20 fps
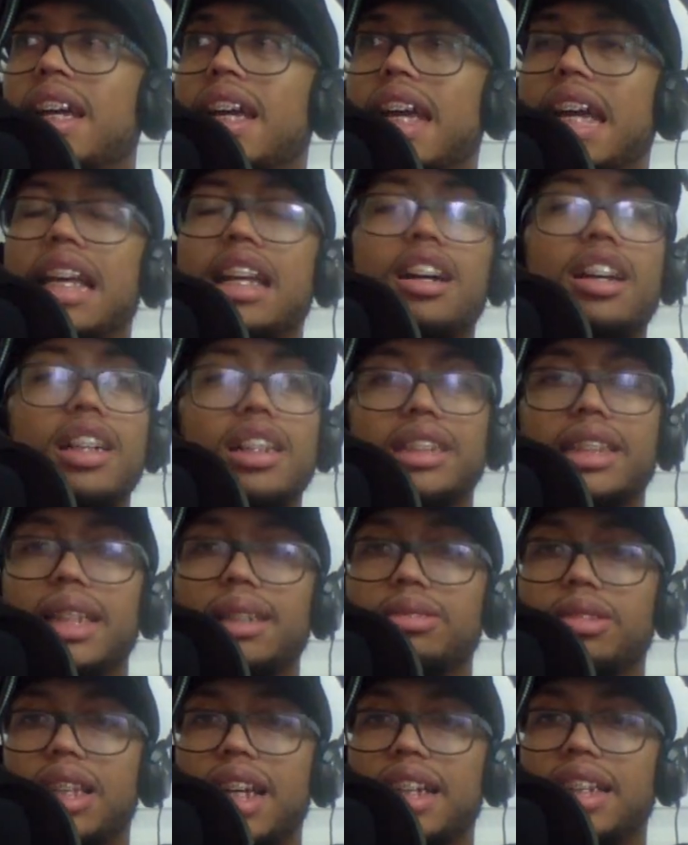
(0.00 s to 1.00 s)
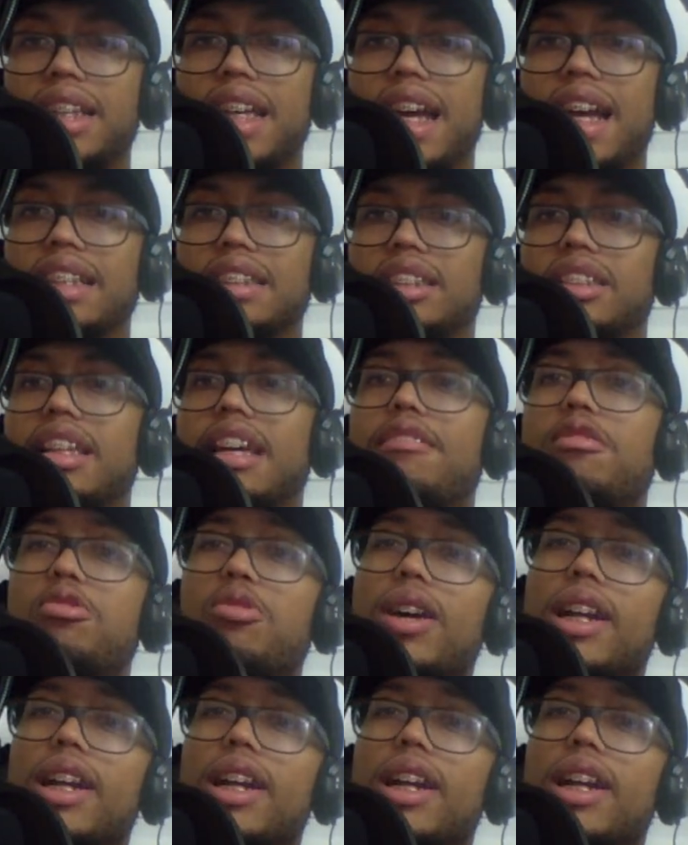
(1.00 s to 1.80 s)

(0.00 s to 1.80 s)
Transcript: other teams like that. So they will